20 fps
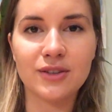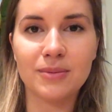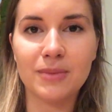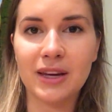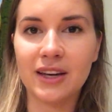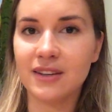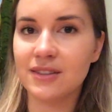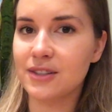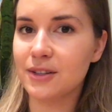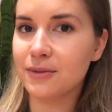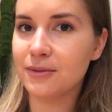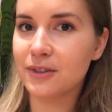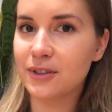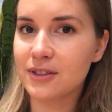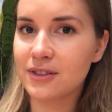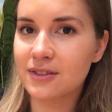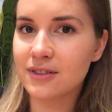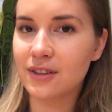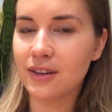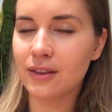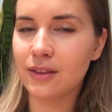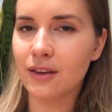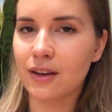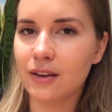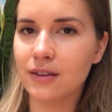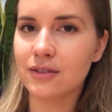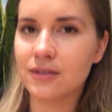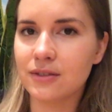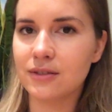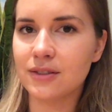to make a difference, and
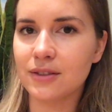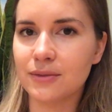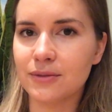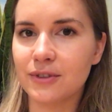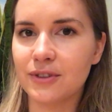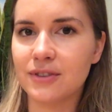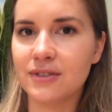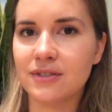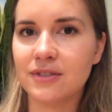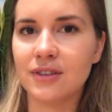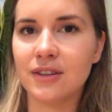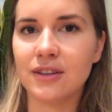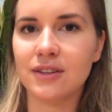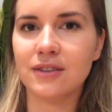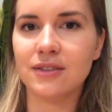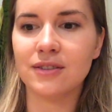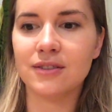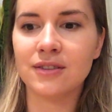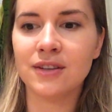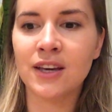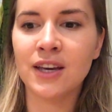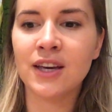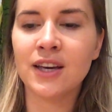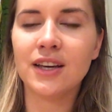that difference is